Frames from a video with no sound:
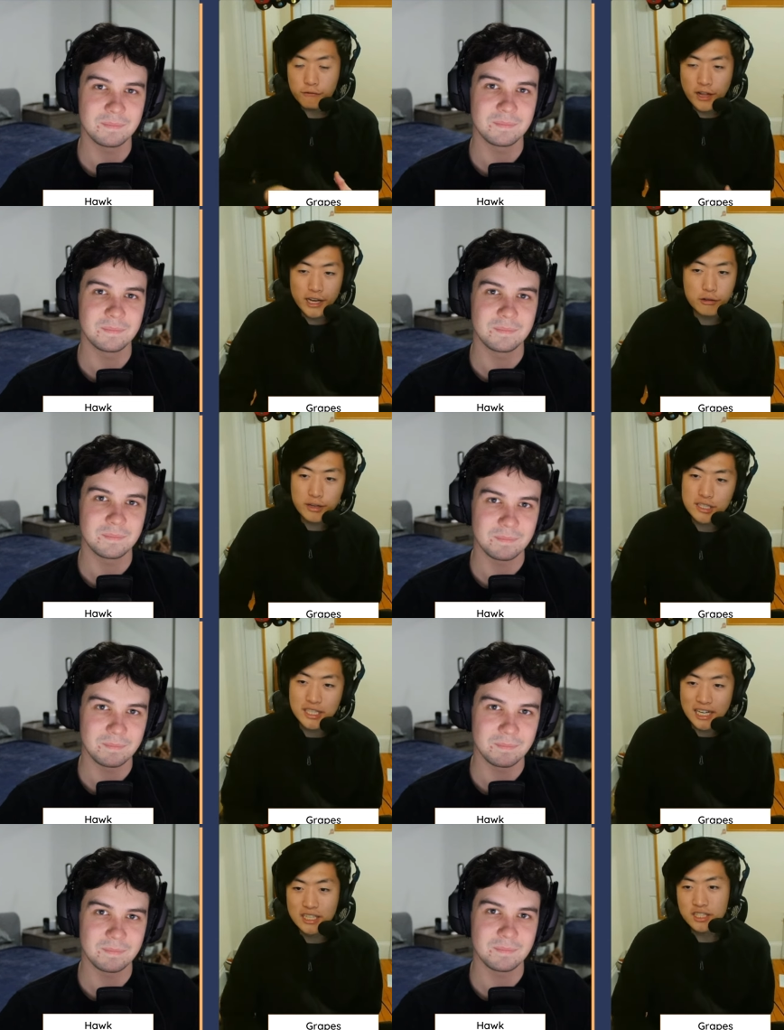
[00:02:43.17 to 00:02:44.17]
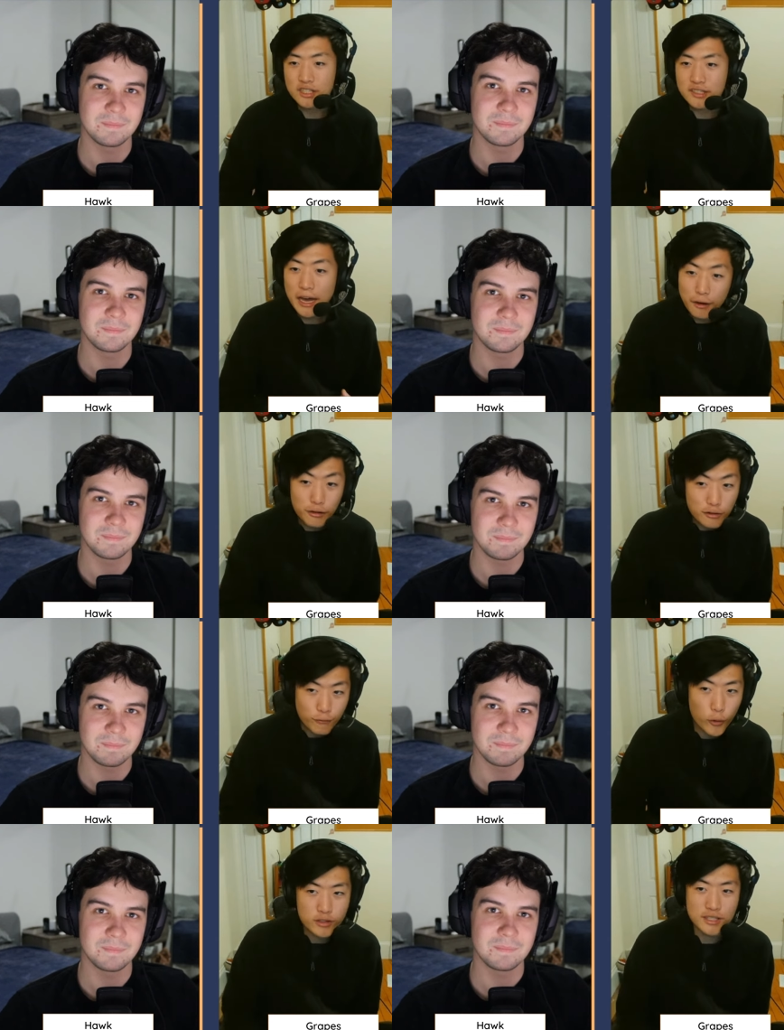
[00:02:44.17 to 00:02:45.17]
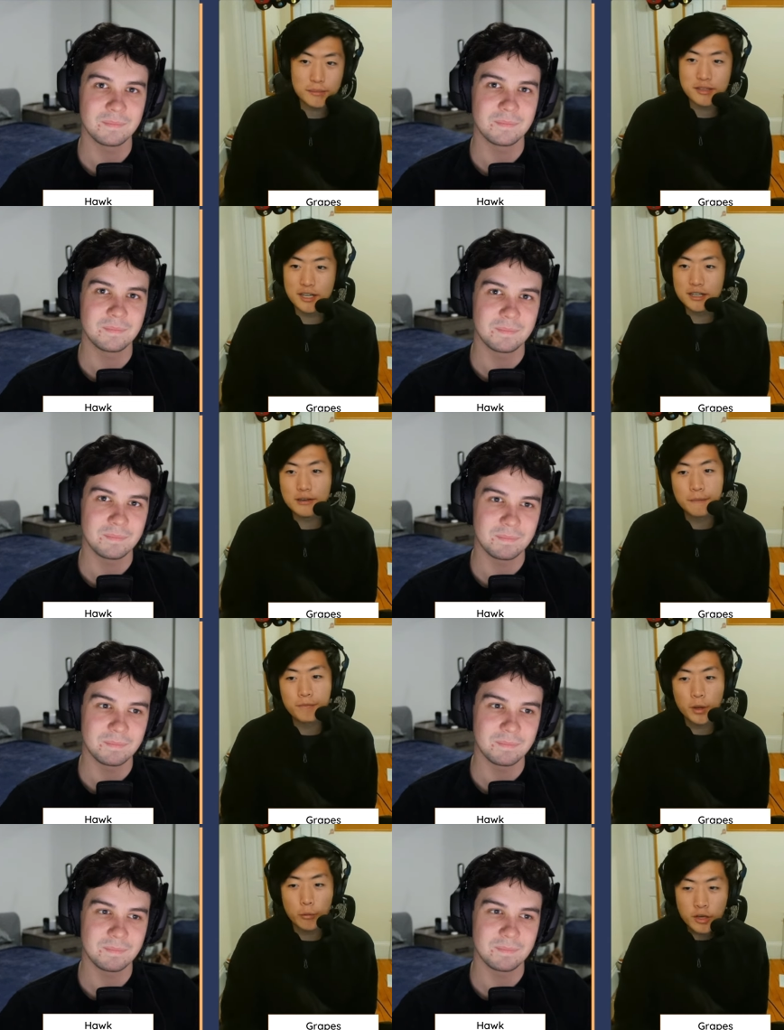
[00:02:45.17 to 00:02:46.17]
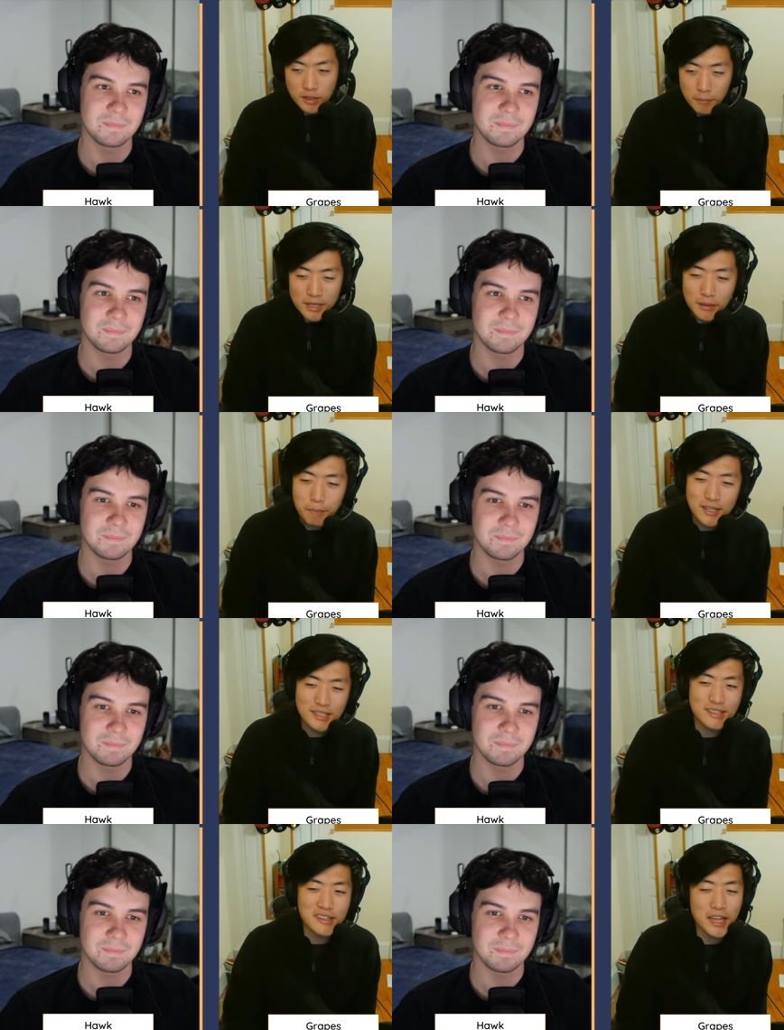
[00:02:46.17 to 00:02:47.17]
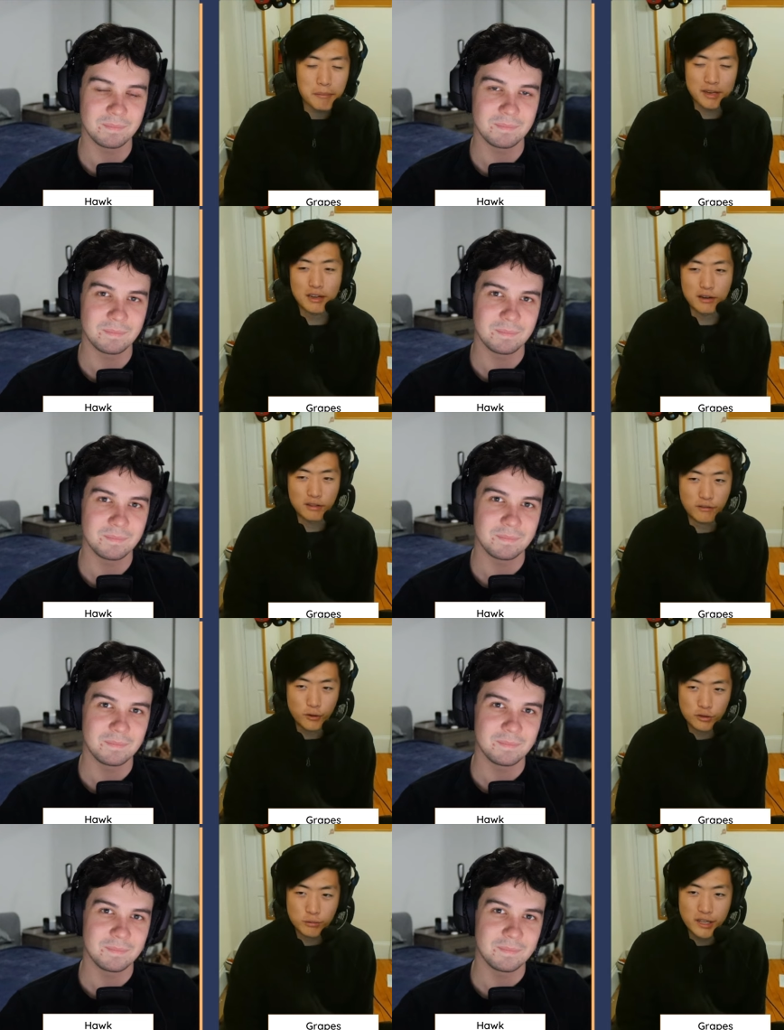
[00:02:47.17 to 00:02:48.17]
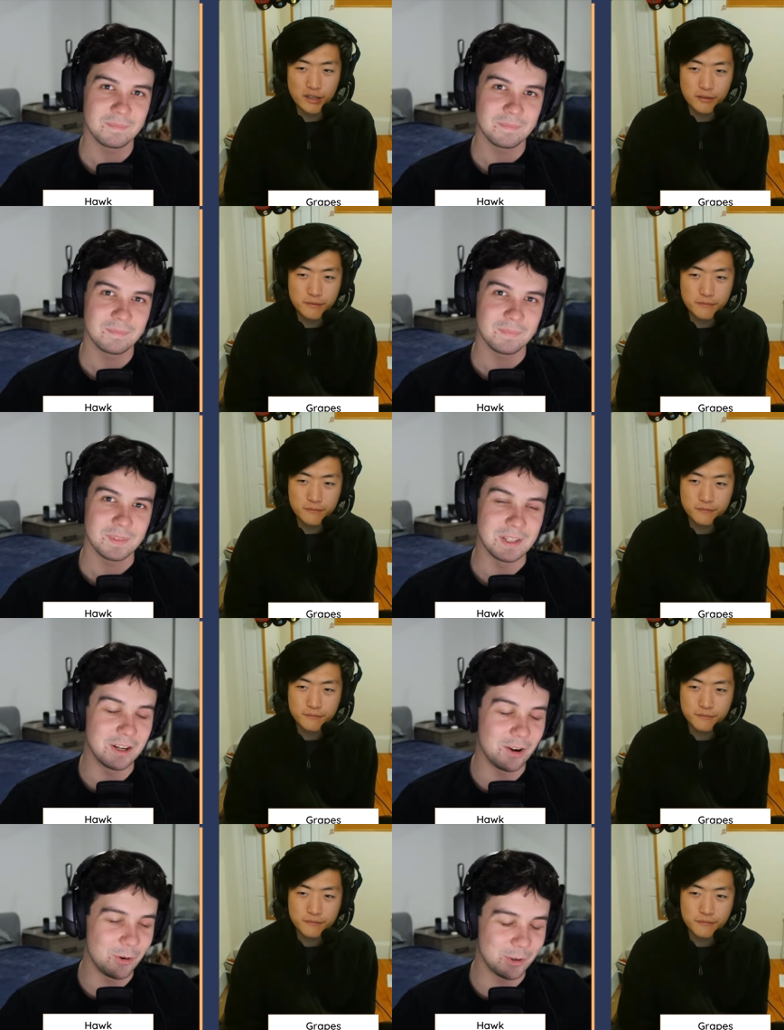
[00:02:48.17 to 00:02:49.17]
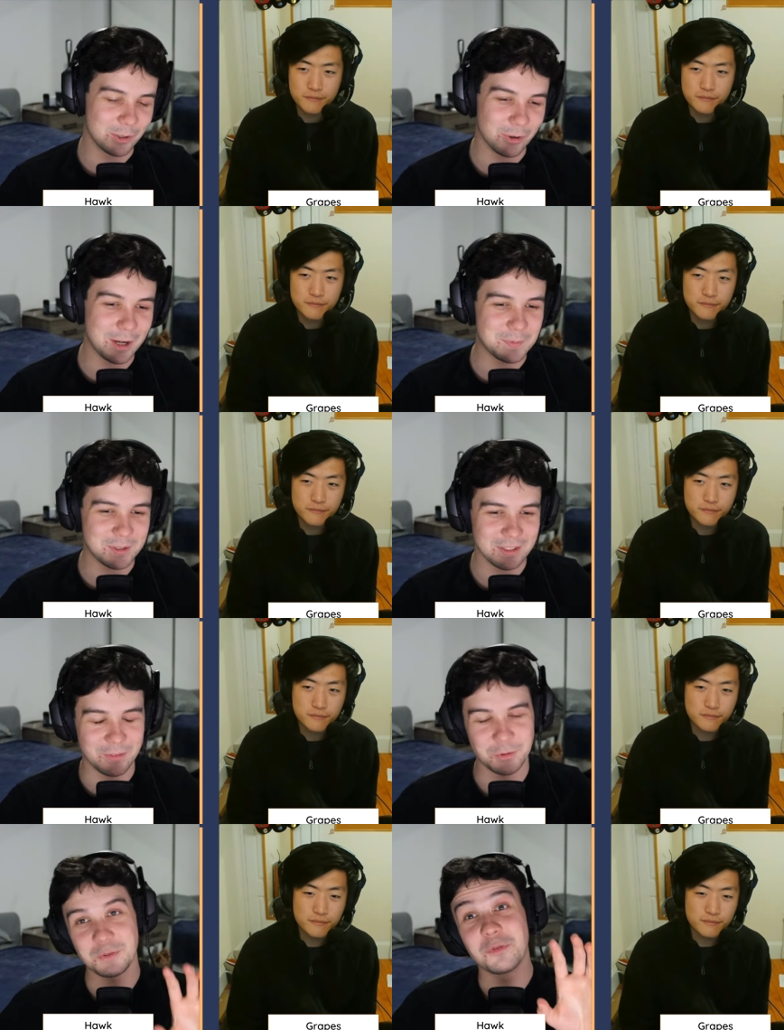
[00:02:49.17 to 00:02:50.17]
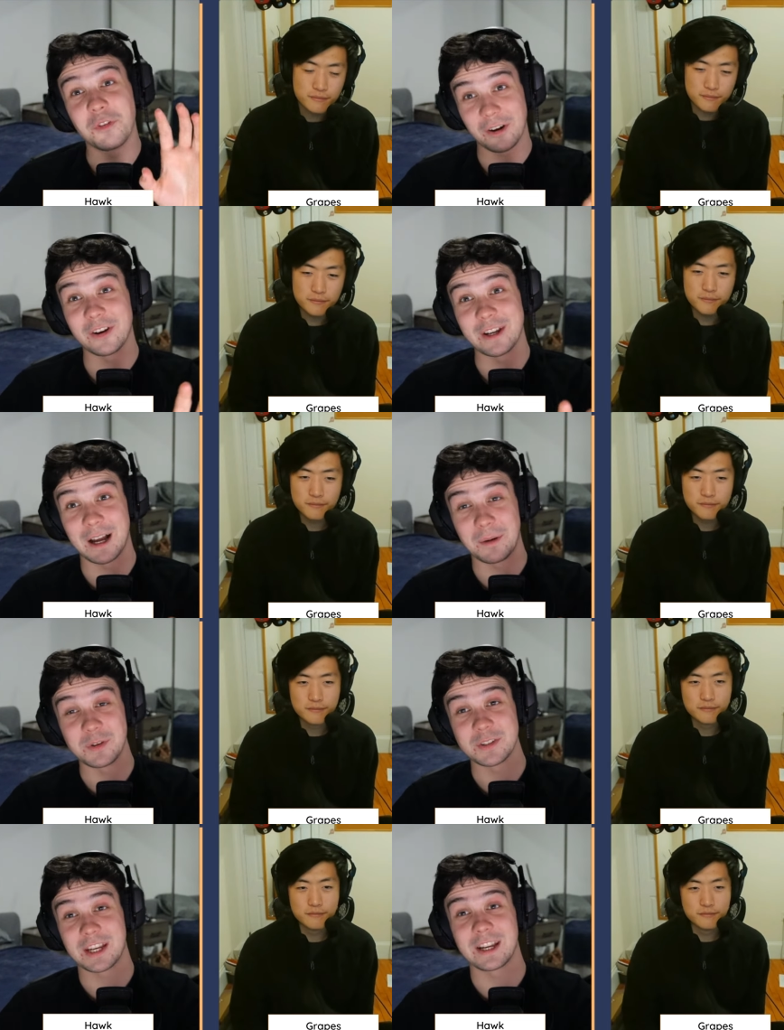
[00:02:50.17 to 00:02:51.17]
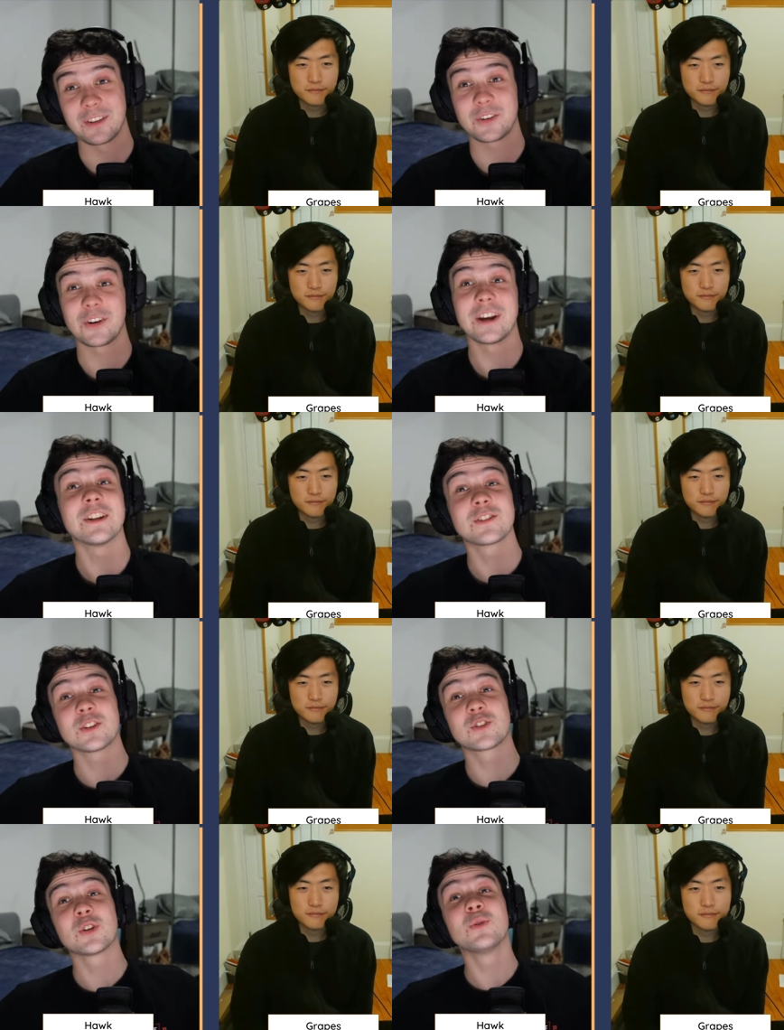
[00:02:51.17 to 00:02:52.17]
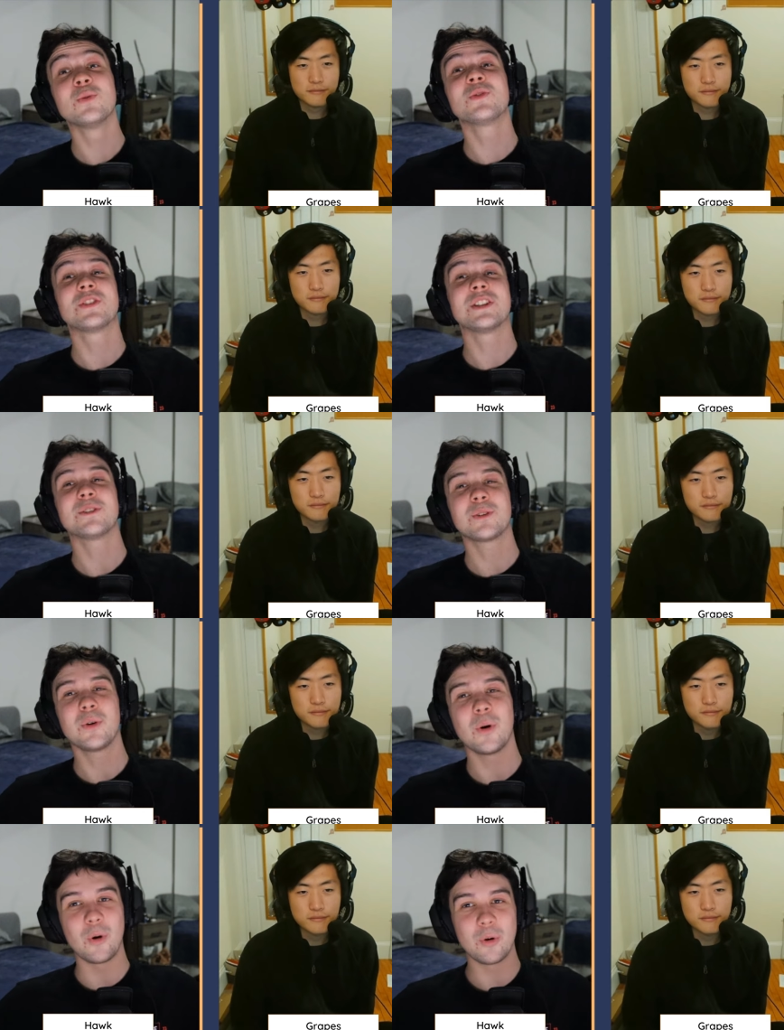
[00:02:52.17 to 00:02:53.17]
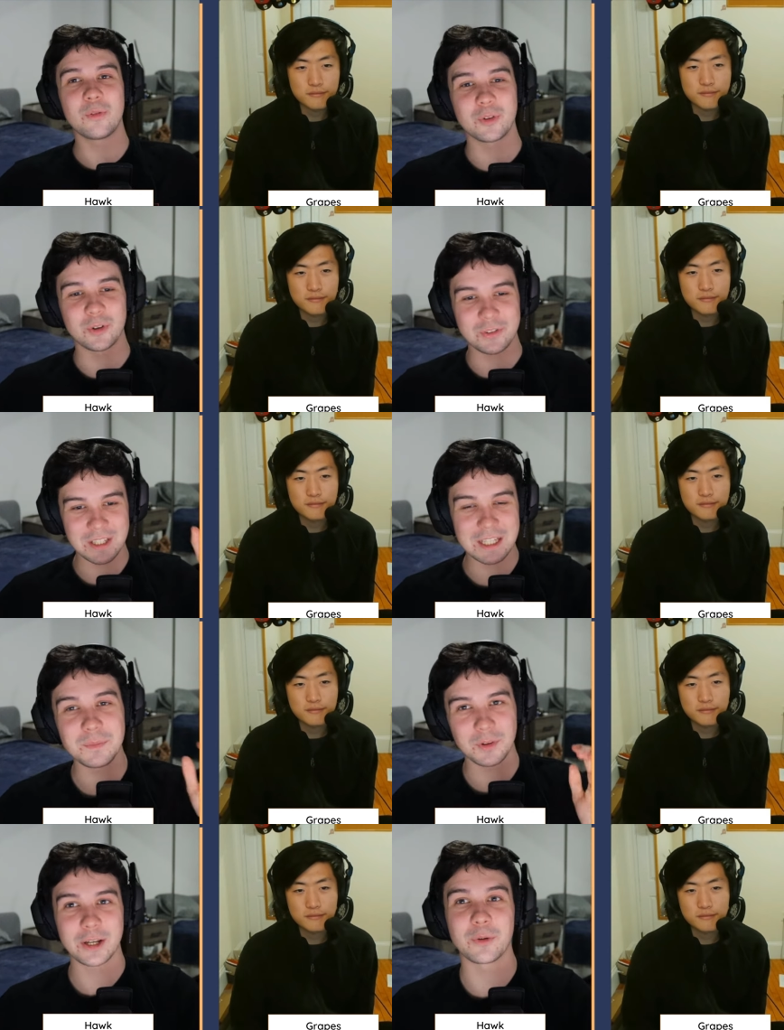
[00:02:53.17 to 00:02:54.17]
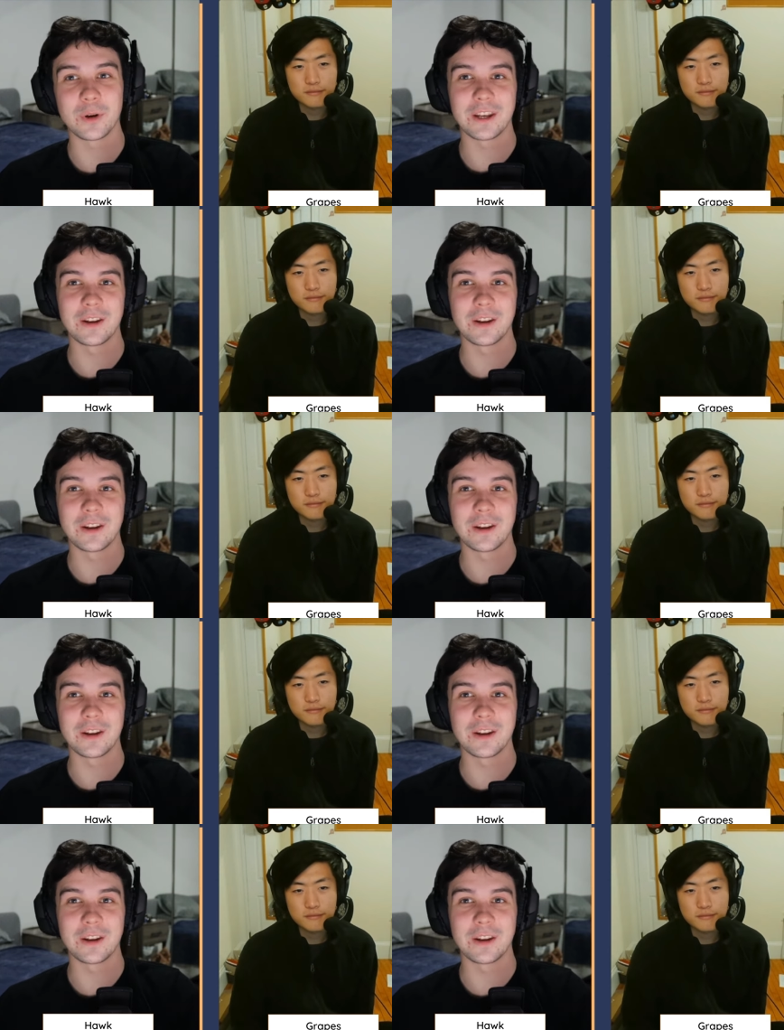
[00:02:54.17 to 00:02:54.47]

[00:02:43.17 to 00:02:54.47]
Speaker 1: or FlyQuest Challengers. Out of those four teams, Hawk, which of them made the biggest statement here in this first week?
Speaker 2: You know, Grapes, there's a very obvious answer, and it's the 2-0 over Team Liquid,